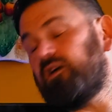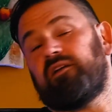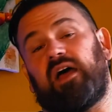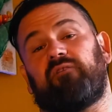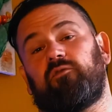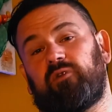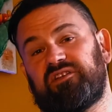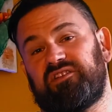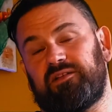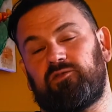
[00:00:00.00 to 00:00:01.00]
Now, if you want to
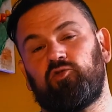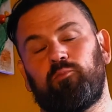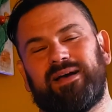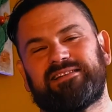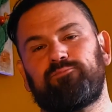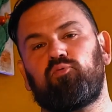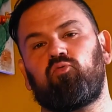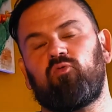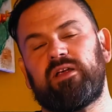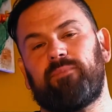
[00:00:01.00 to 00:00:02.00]
see the 2 best
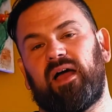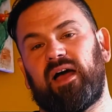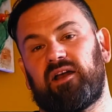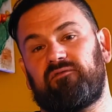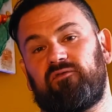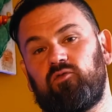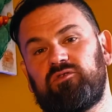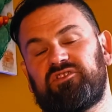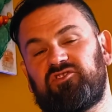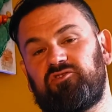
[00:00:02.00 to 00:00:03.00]
prebiotic
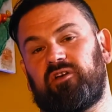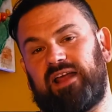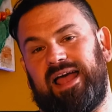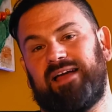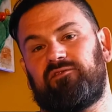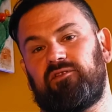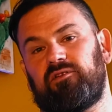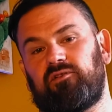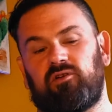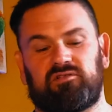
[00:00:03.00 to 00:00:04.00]
foods that you can add to your
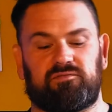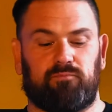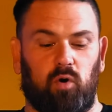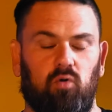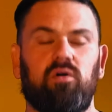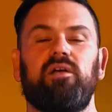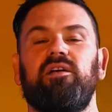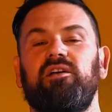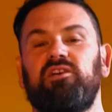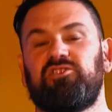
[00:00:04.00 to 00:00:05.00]
dog's bowl,
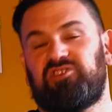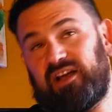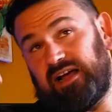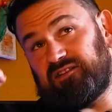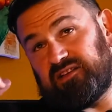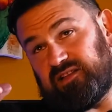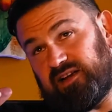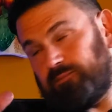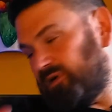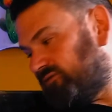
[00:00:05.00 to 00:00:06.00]
check out this
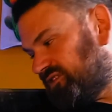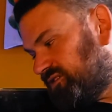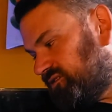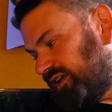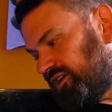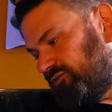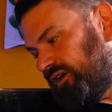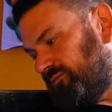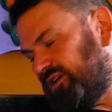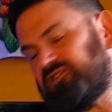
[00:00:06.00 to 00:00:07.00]
link above us. Thank you
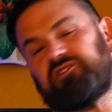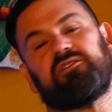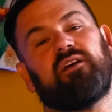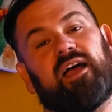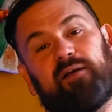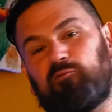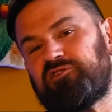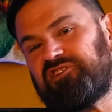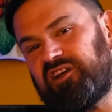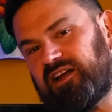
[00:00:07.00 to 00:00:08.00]
very much, and we'll
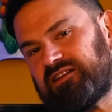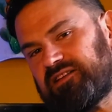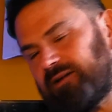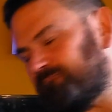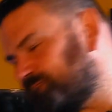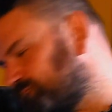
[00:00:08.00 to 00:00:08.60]
see you next time.